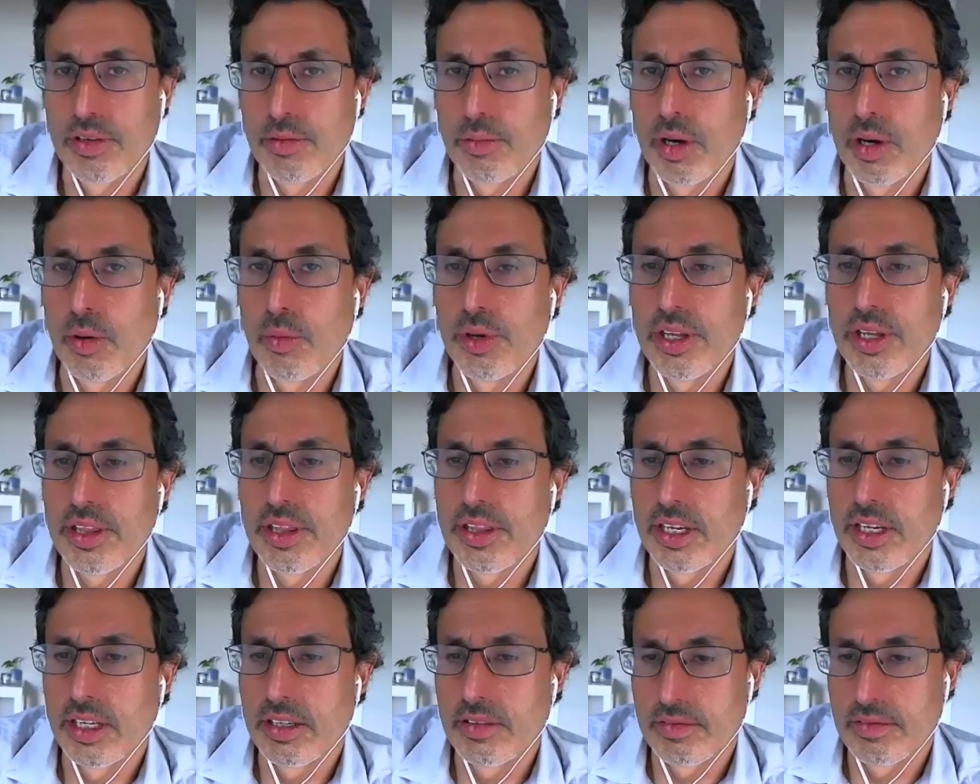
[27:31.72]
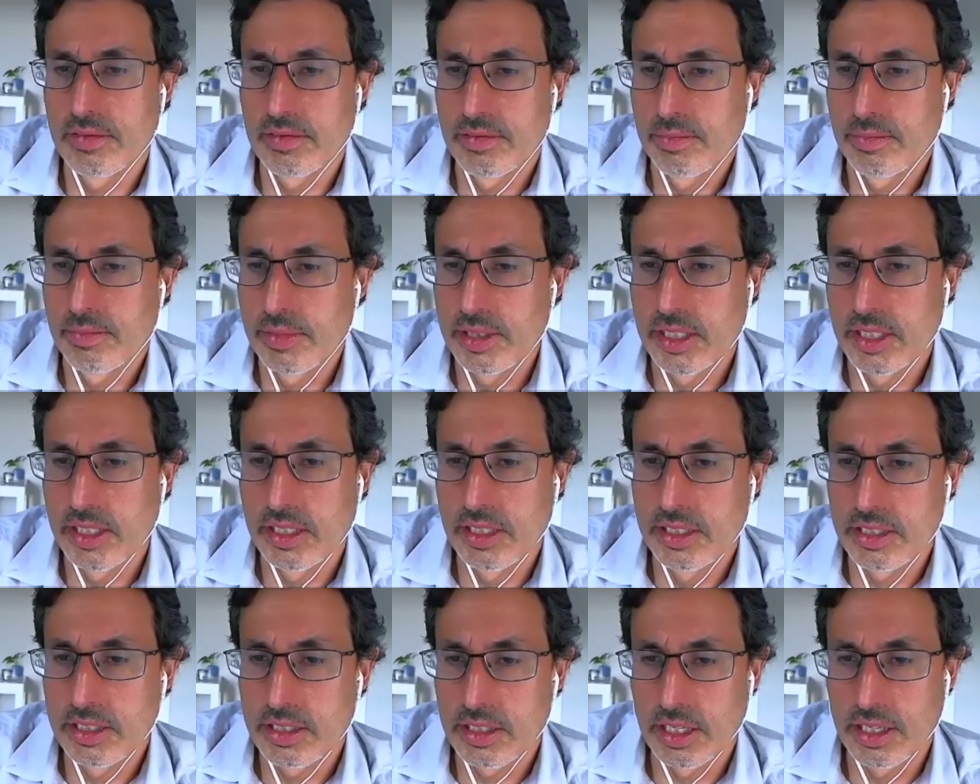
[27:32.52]
what we think me and
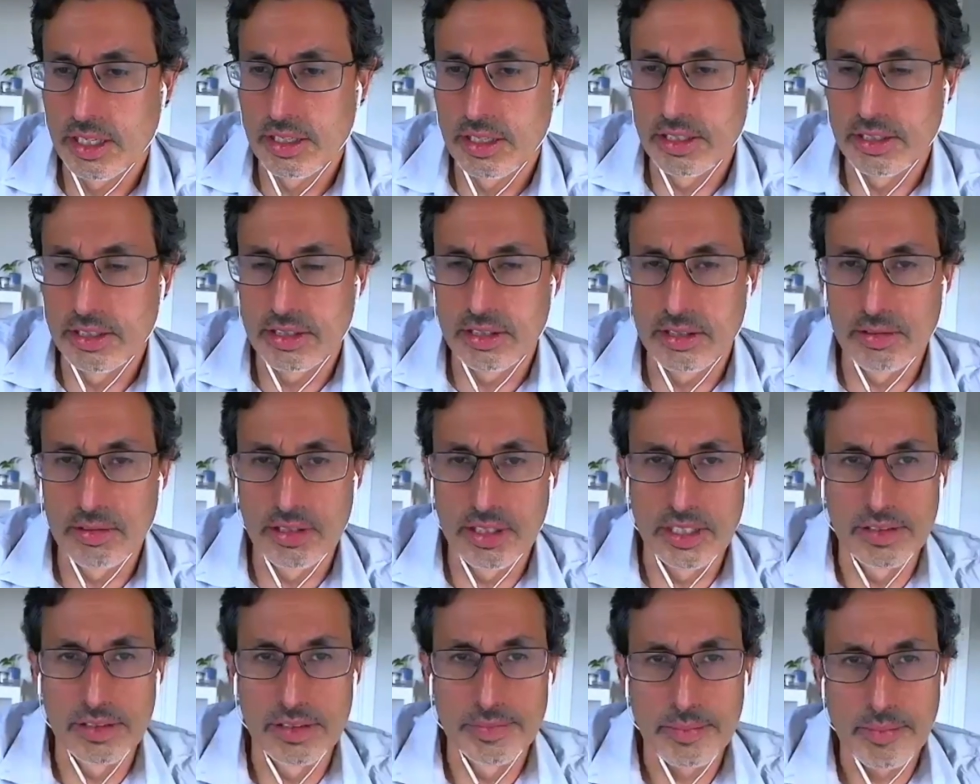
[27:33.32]
this and a student